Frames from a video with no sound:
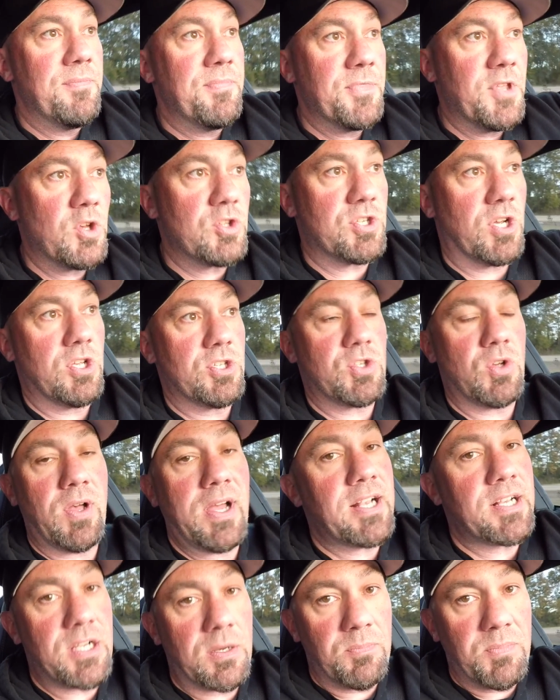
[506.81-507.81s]
Those also
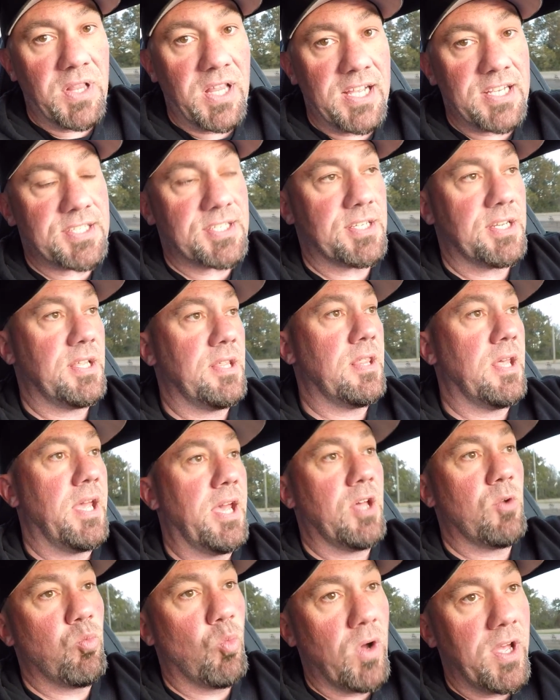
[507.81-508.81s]
add complexity. They
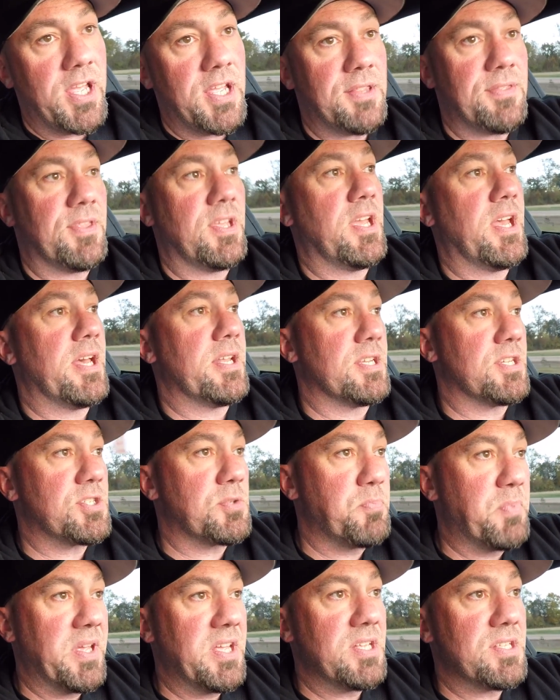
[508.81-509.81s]
add weight, they add
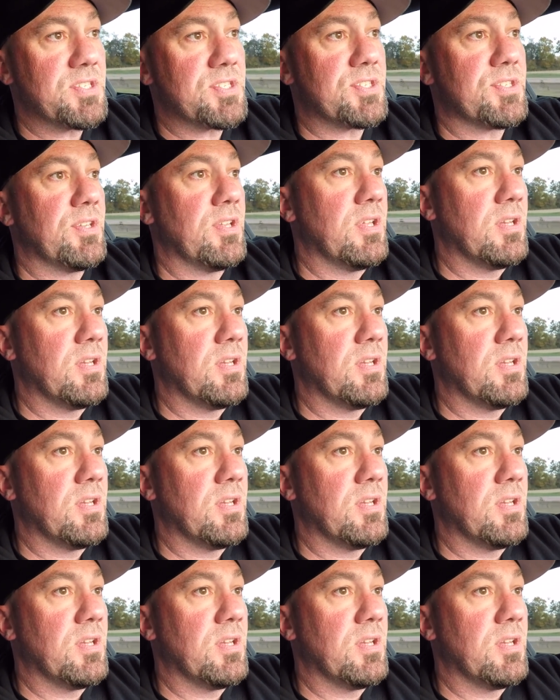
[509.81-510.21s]
expense.